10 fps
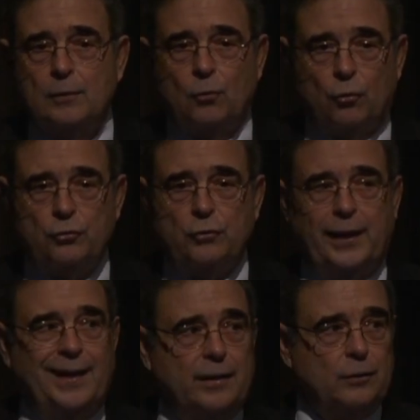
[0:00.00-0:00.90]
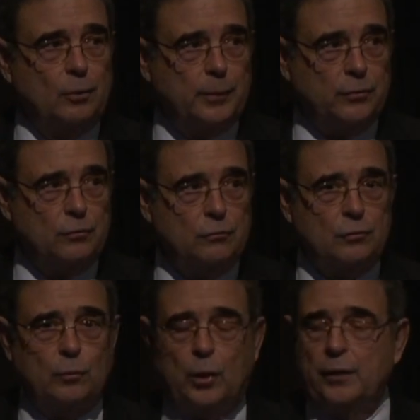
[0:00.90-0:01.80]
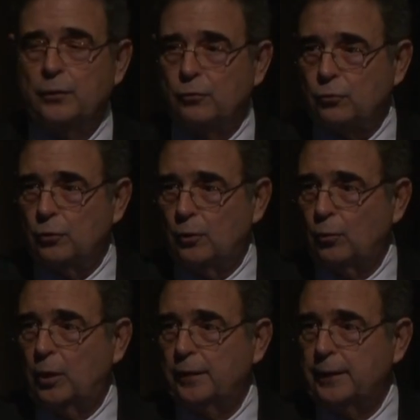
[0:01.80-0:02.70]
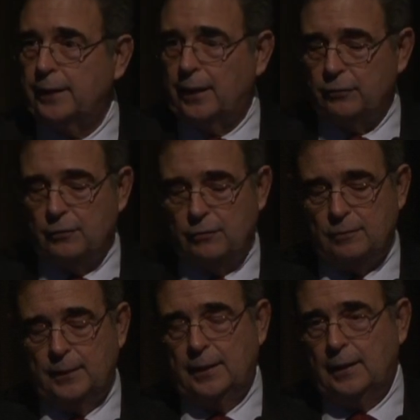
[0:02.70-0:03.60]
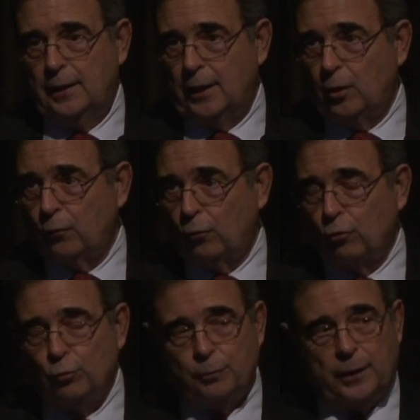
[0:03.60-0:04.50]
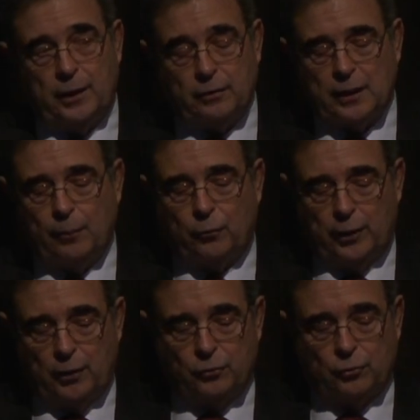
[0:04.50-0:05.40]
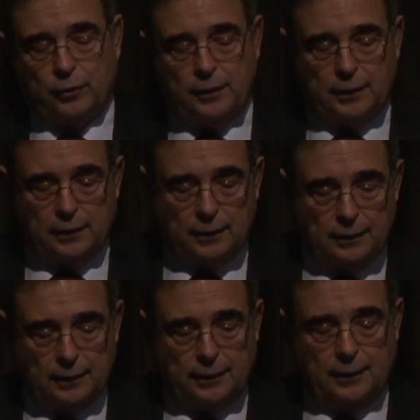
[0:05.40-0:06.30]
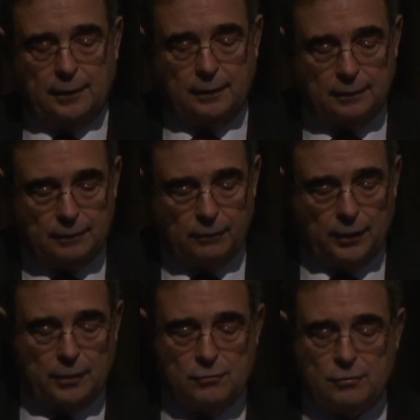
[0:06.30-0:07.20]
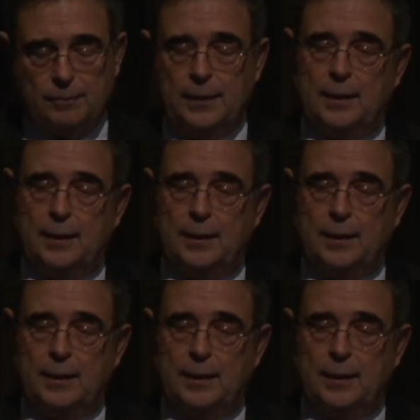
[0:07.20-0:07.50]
courses on analytical methods, quality control, quality analysis, and of course we spend a lot of time on regulatory things.